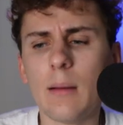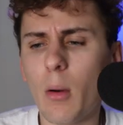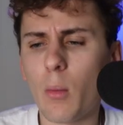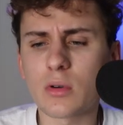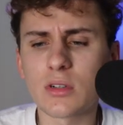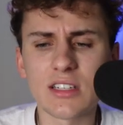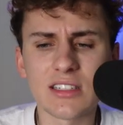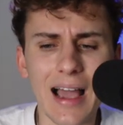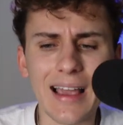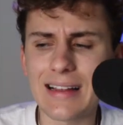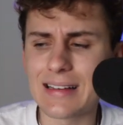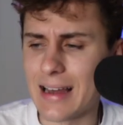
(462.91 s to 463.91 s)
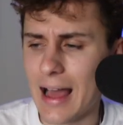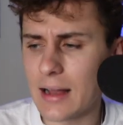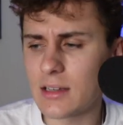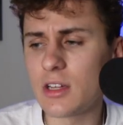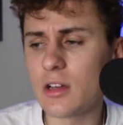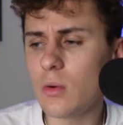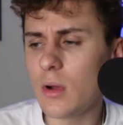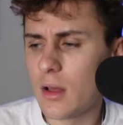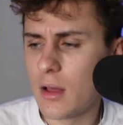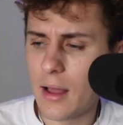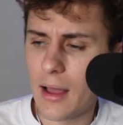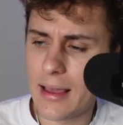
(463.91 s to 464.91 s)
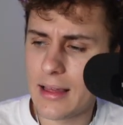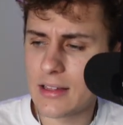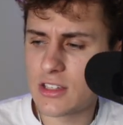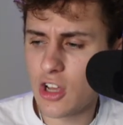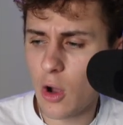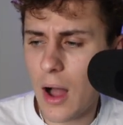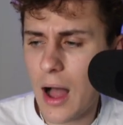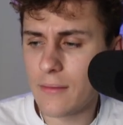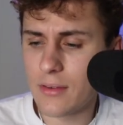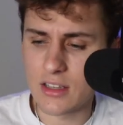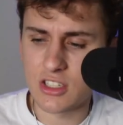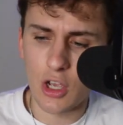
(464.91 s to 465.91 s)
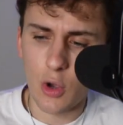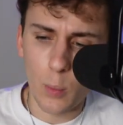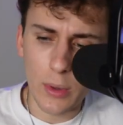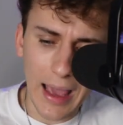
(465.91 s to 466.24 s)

but we're deciding not to. It's so obvious. We